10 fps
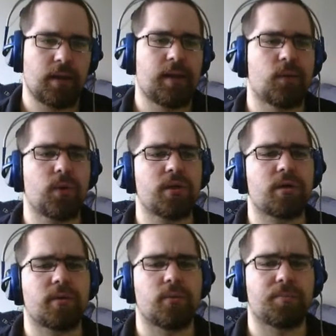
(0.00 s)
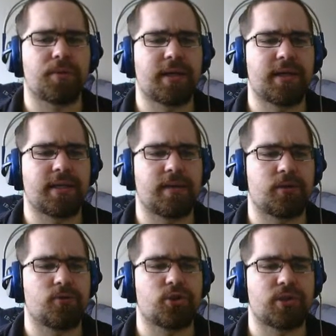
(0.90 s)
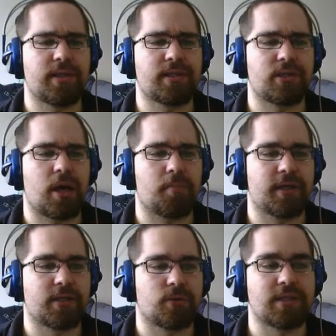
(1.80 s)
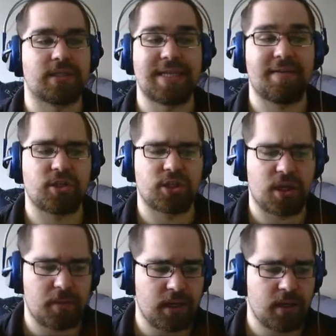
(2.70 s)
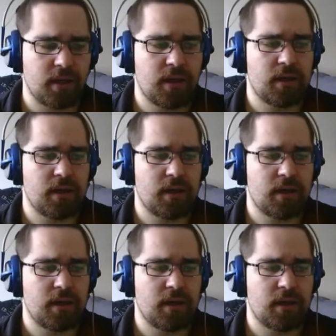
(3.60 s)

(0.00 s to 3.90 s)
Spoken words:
One card that we're playing that usually is not played as well is Savage Summoning.